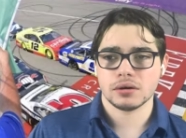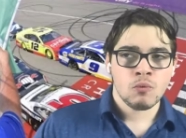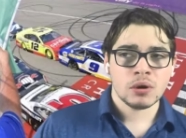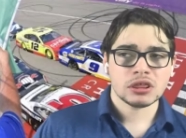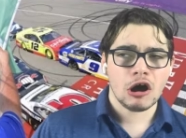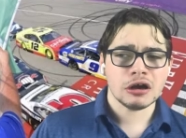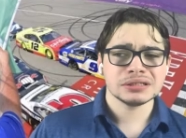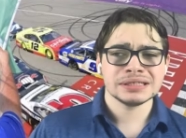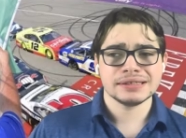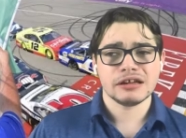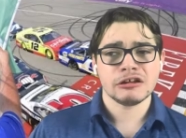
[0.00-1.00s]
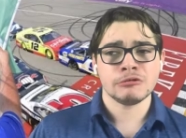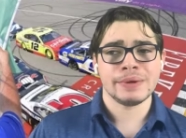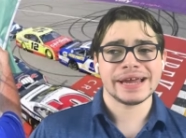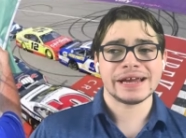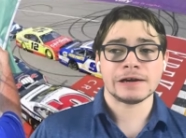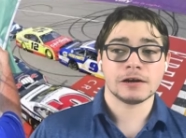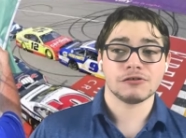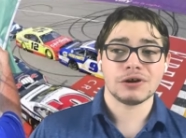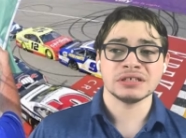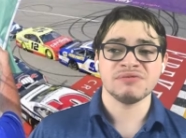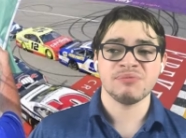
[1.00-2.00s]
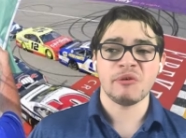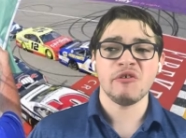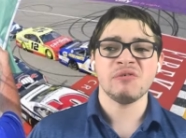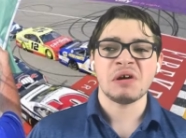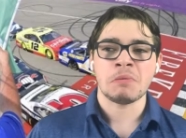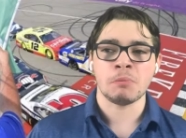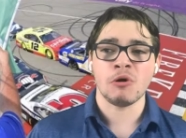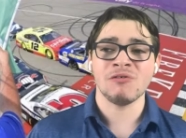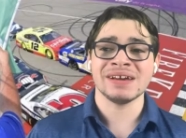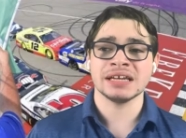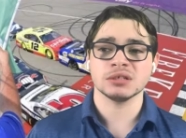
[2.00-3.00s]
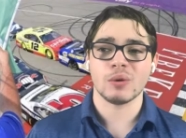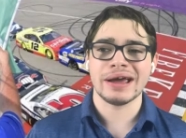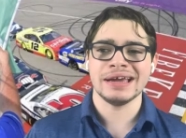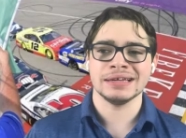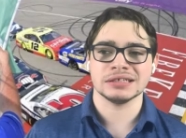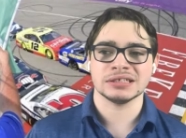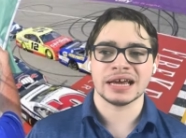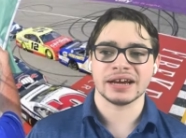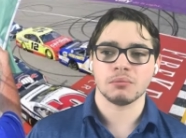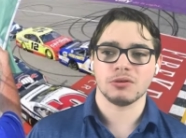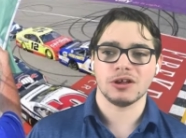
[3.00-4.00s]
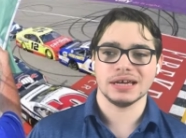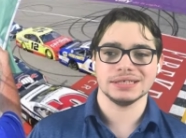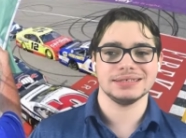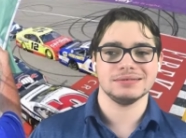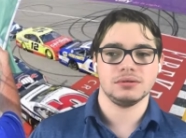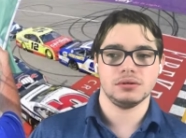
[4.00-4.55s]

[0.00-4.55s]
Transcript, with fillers: with Austin Dillon making an aggressive move, moving his way into second place.